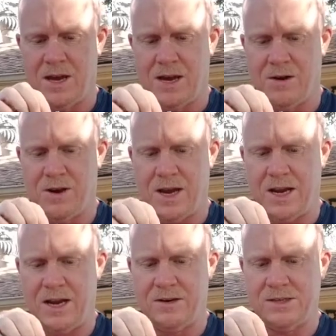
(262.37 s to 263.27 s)

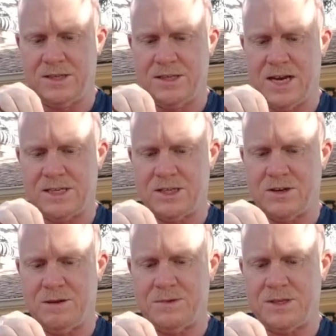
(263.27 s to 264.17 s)
Okay, here's the test
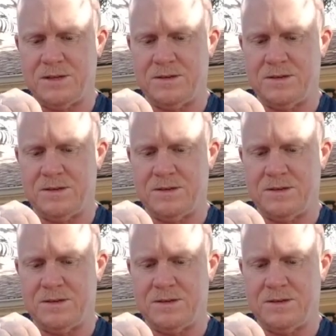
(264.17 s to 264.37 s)
strips.